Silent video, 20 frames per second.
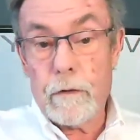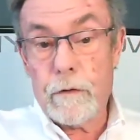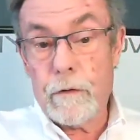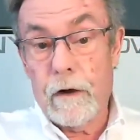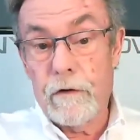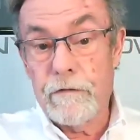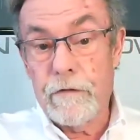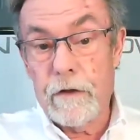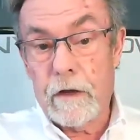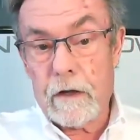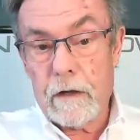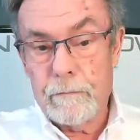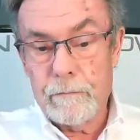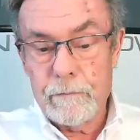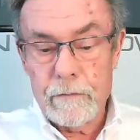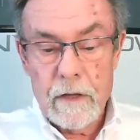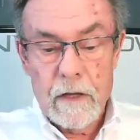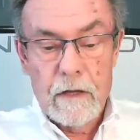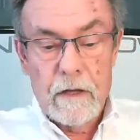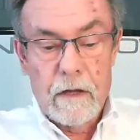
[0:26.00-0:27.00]
Crown Vic.
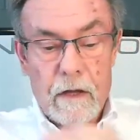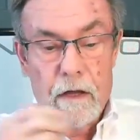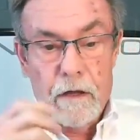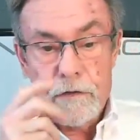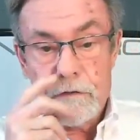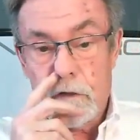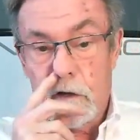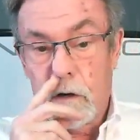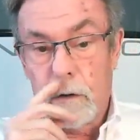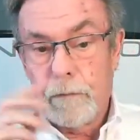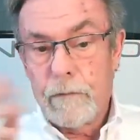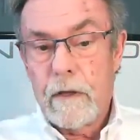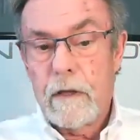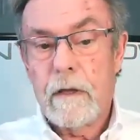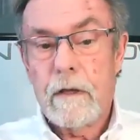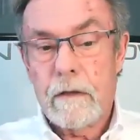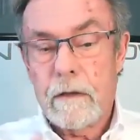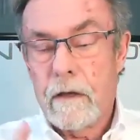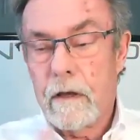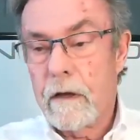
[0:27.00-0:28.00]
So
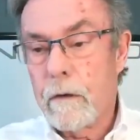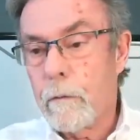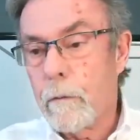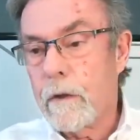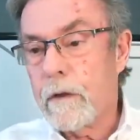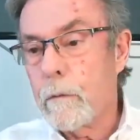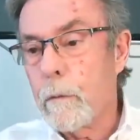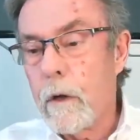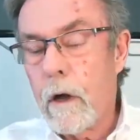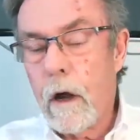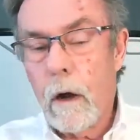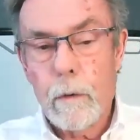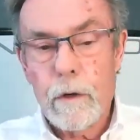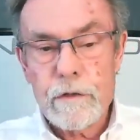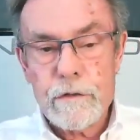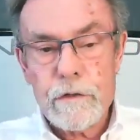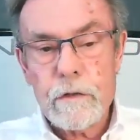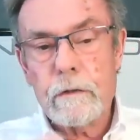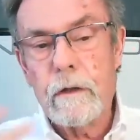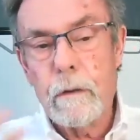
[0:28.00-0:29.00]
uh, we, we
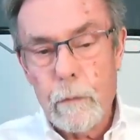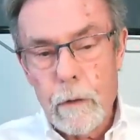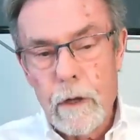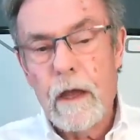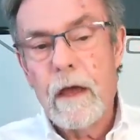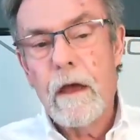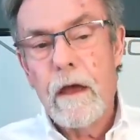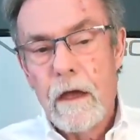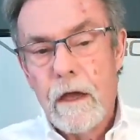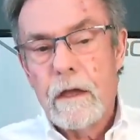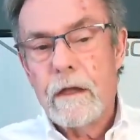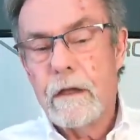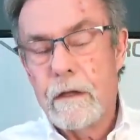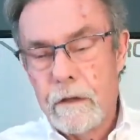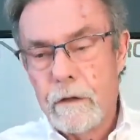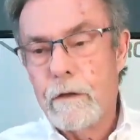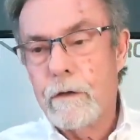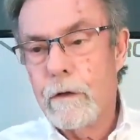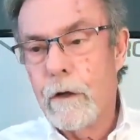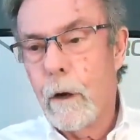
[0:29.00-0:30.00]
always. We,
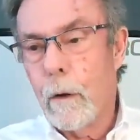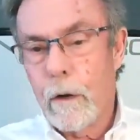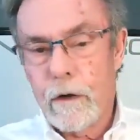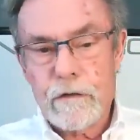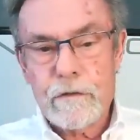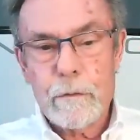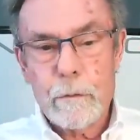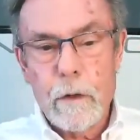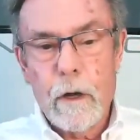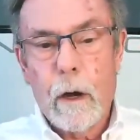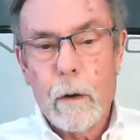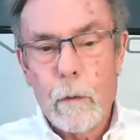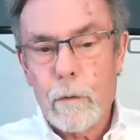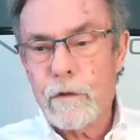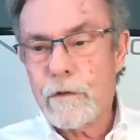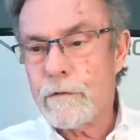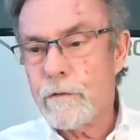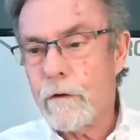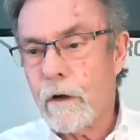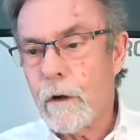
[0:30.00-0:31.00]
you know us, we
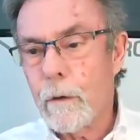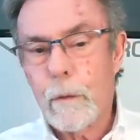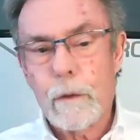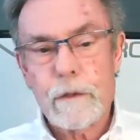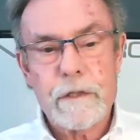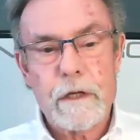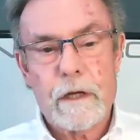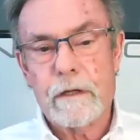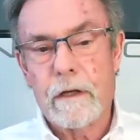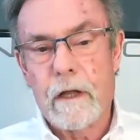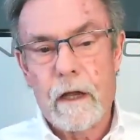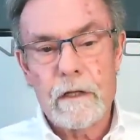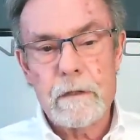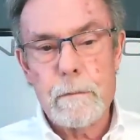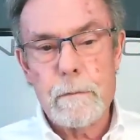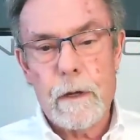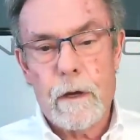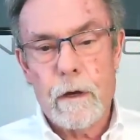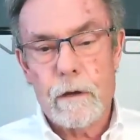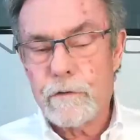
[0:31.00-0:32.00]
always struggle with technology
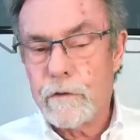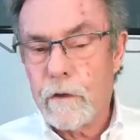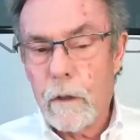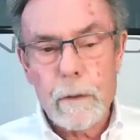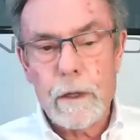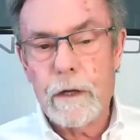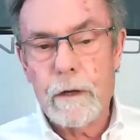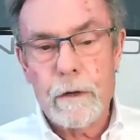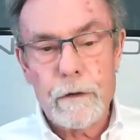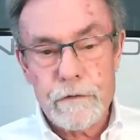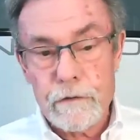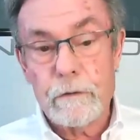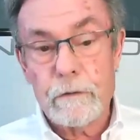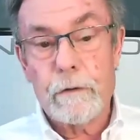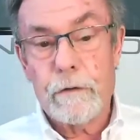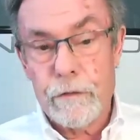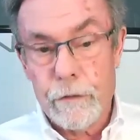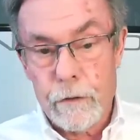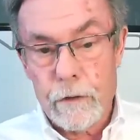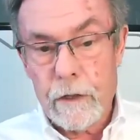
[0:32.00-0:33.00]
because nobody here is
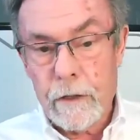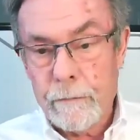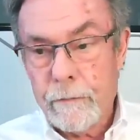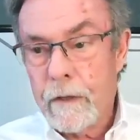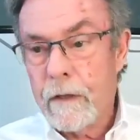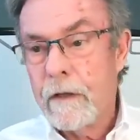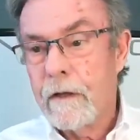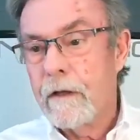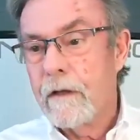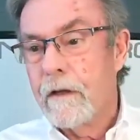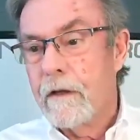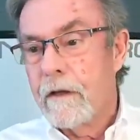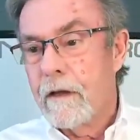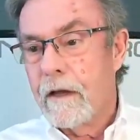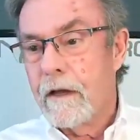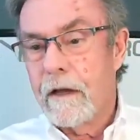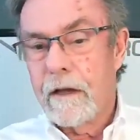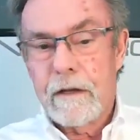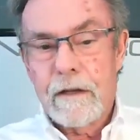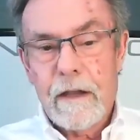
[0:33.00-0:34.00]
under 30,
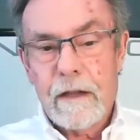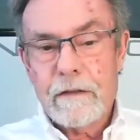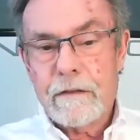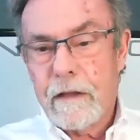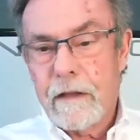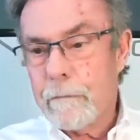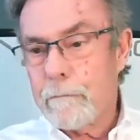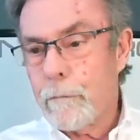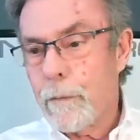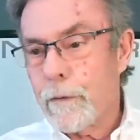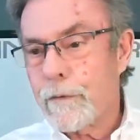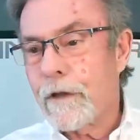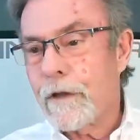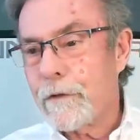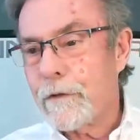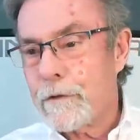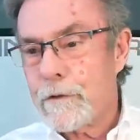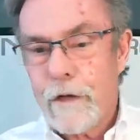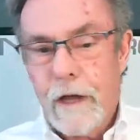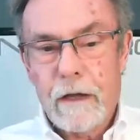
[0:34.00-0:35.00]
and that, that
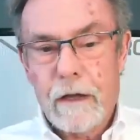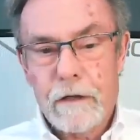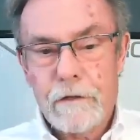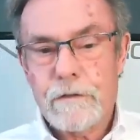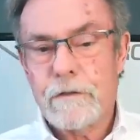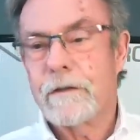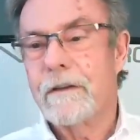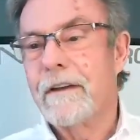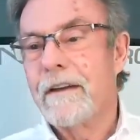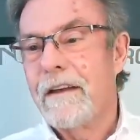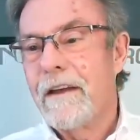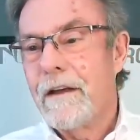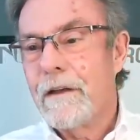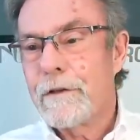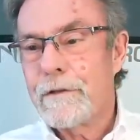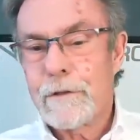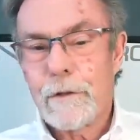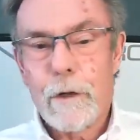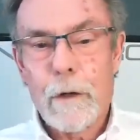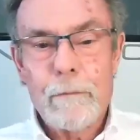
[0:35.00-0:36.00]
presents a challenge.
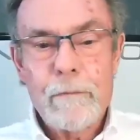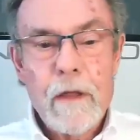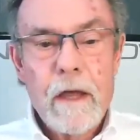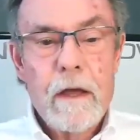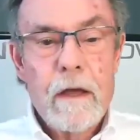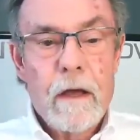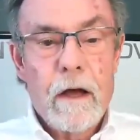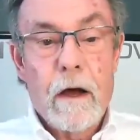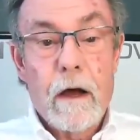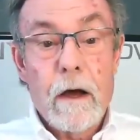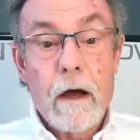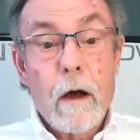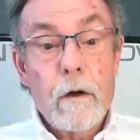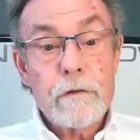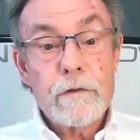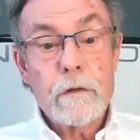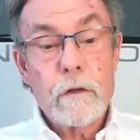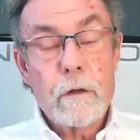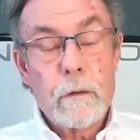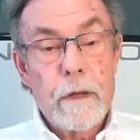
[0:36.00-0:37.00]
So uh,
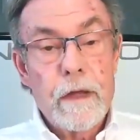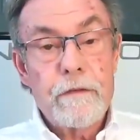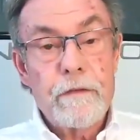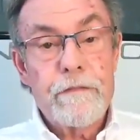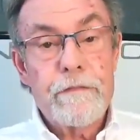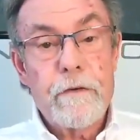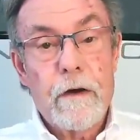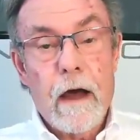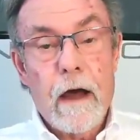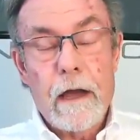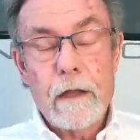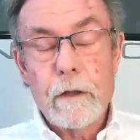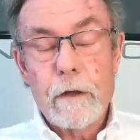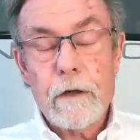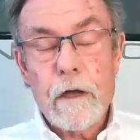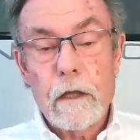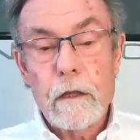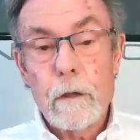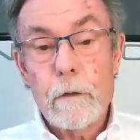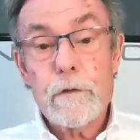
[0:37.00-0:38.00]
also, if uh, I
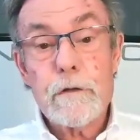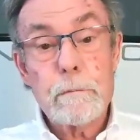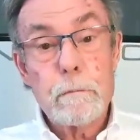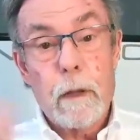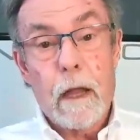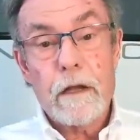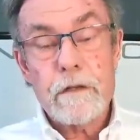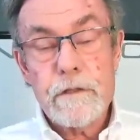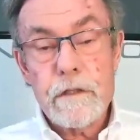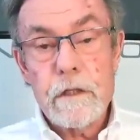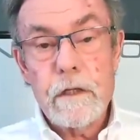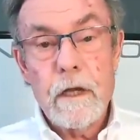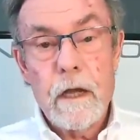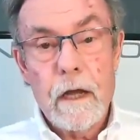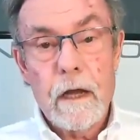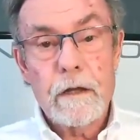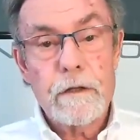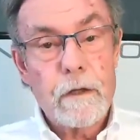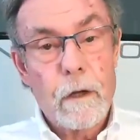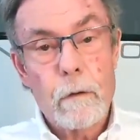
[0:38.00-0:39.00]
look a little splotchy,
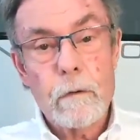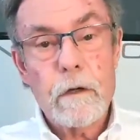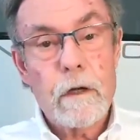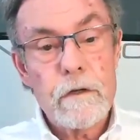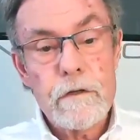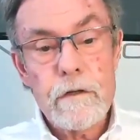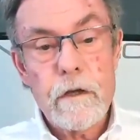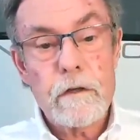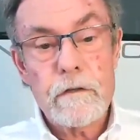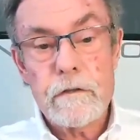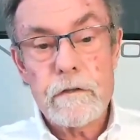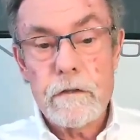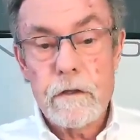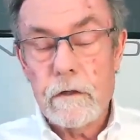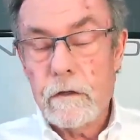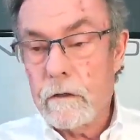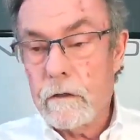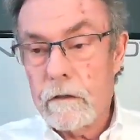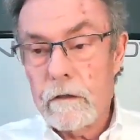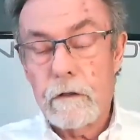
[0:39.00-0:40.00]
uh, don't adjust
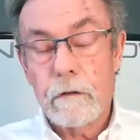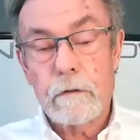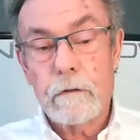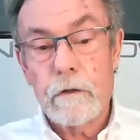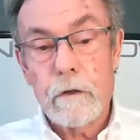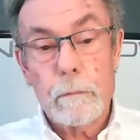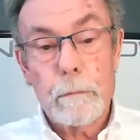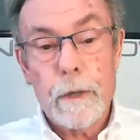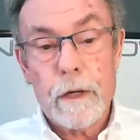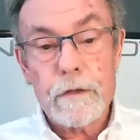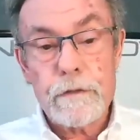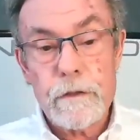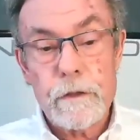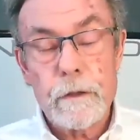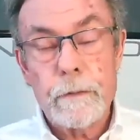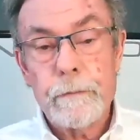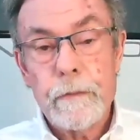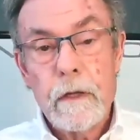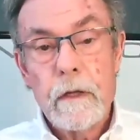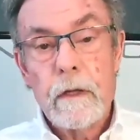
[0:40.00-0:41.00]
your, your, your
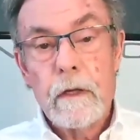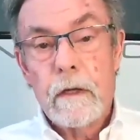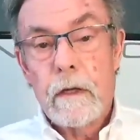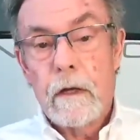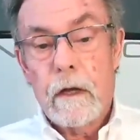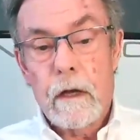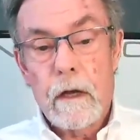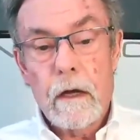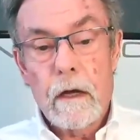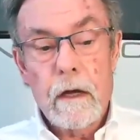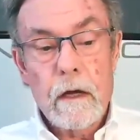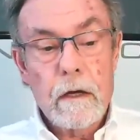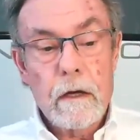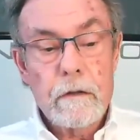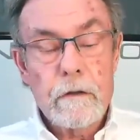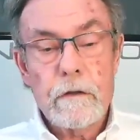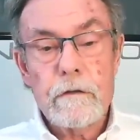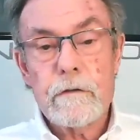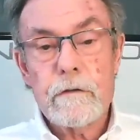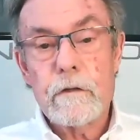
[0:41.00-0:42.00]
picture.
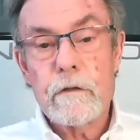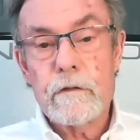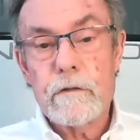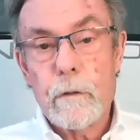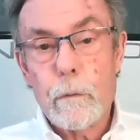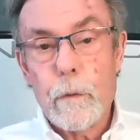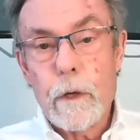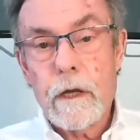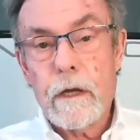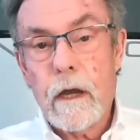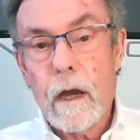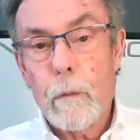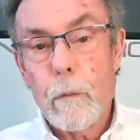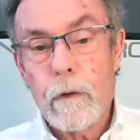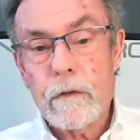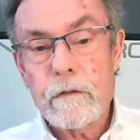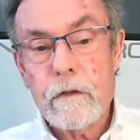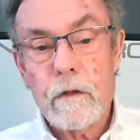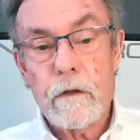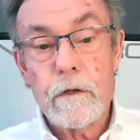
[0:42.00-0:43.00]
Uh, this is the week I
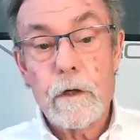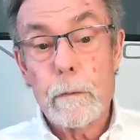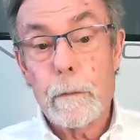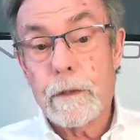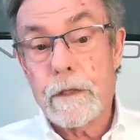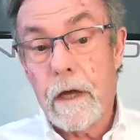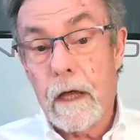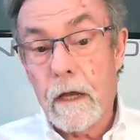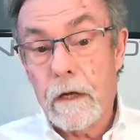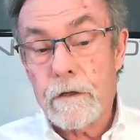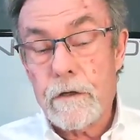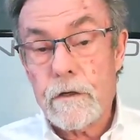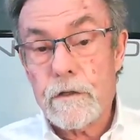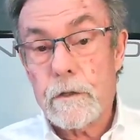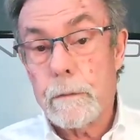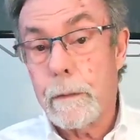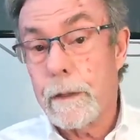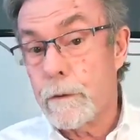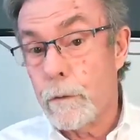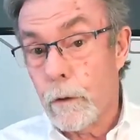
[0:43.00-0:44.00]
went to the
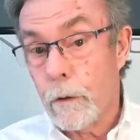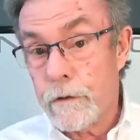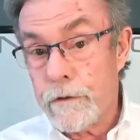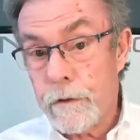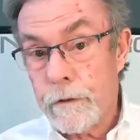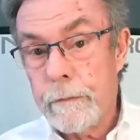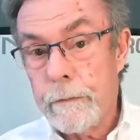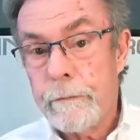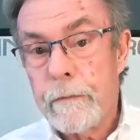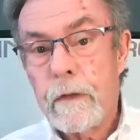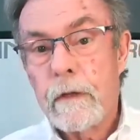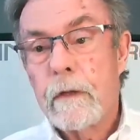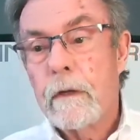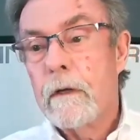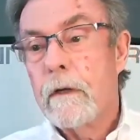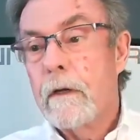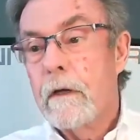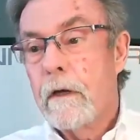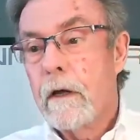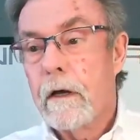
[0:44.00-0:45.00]
dermatologist to be tortured,
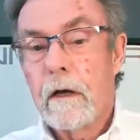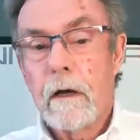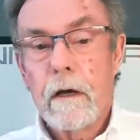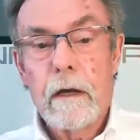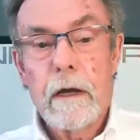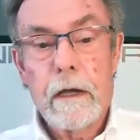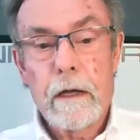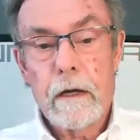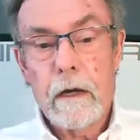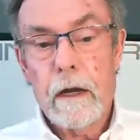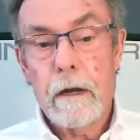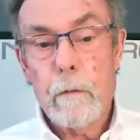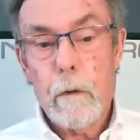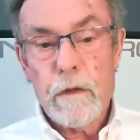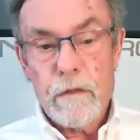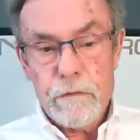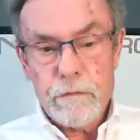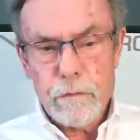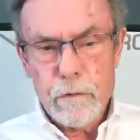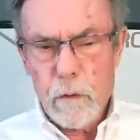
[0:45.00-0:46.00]
uh, and I
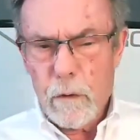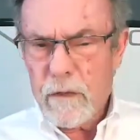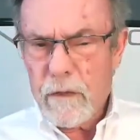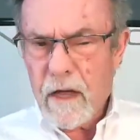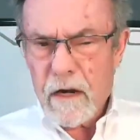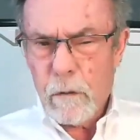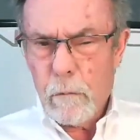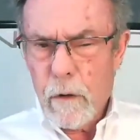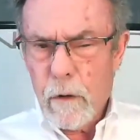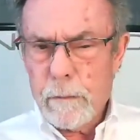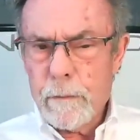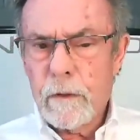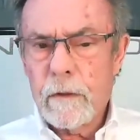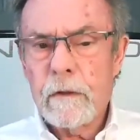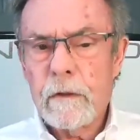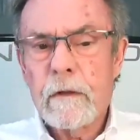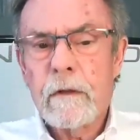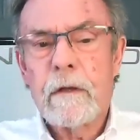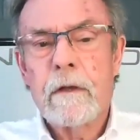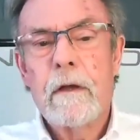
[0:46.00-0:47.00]
went through without a
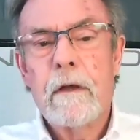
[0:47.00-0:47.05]
whimper.